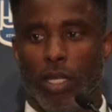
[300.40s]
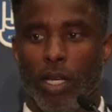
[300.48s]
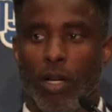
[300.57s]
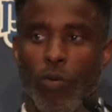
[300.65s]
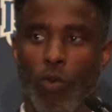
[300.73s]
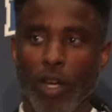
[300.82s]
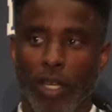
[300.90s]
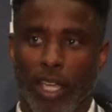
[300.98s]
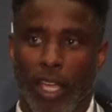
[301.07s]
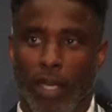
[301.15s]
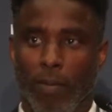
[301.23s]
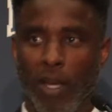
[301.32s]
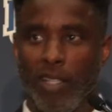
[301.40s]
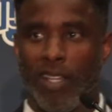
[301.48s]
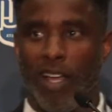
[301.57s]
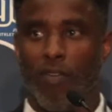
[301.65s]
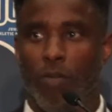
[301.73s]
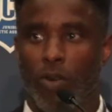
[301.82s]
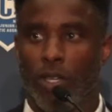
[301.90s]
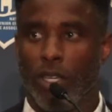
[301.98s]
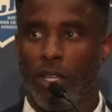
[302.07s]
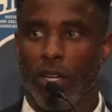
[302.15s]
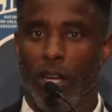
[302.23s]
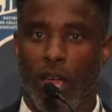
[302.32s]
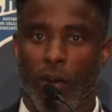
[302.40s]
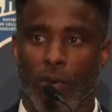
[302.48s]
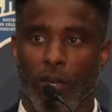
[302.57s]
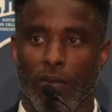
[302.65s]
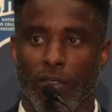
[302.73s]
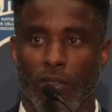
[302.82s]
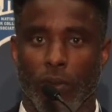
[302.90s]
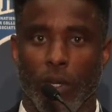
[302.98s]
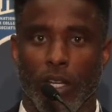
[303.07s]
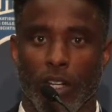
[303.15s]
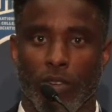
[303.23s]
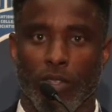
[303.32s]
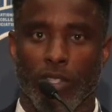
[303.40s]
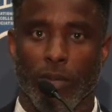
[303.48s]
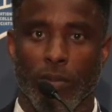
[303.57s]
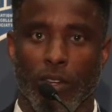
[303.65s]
uh, one game my sophomore year, I ran for 300 and some